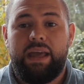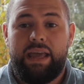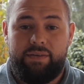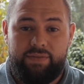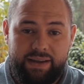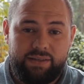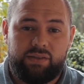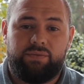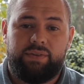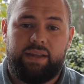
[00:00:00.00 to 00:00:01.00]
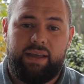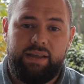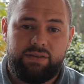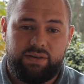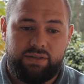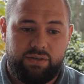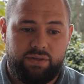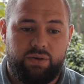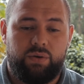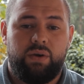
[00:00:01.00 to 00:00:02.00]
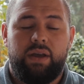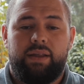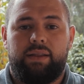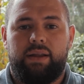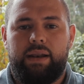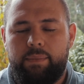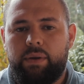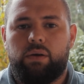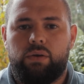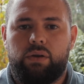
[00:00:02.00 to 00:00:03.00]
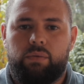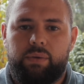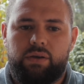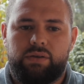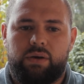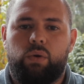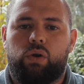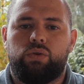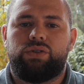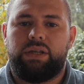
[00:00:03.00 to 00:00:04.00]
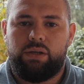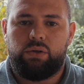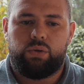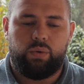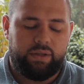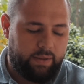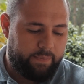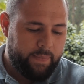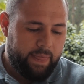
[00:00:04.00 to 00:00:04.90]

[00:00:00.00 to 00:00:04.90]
If it is something that interests you, then let me know, you know, because I will continue doing them.